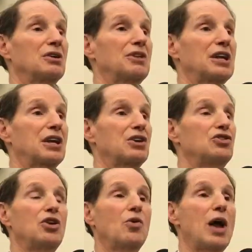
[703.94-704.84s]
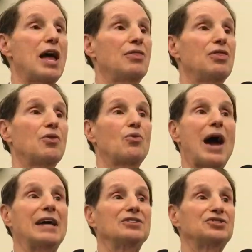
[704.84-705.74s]
that can do in the
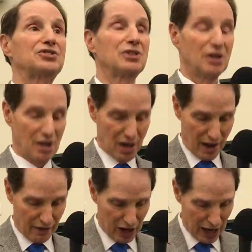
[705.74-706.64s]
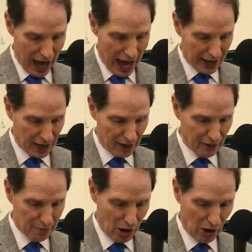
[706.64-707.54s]
rights of a lot of
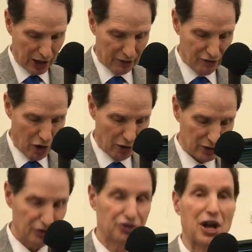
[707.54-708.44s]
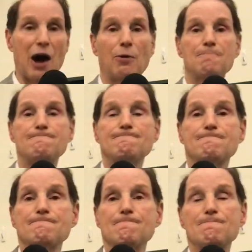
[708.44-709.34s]
American voters. So,
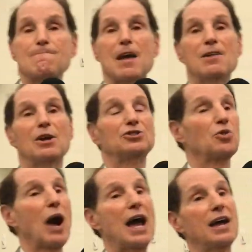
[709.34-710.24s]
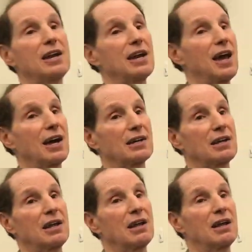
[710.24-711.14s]
there's a way to get
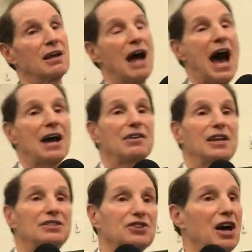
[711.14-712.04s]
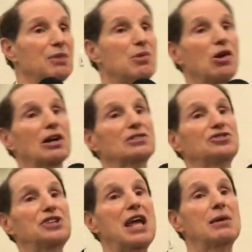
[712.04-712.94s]
out of these un-American
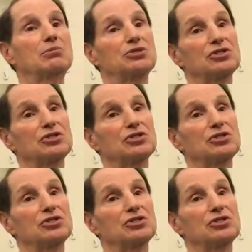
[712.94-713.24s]
schemes.